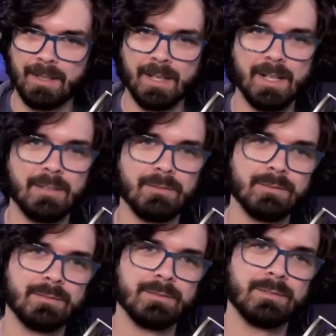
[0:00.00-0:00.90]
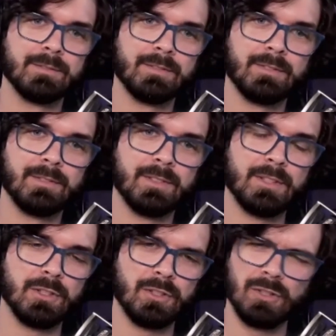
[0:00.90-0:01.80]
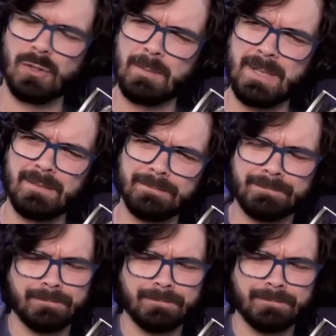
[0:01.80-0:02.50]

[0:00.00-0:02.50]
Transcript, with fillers: Um, you, you know what I mean?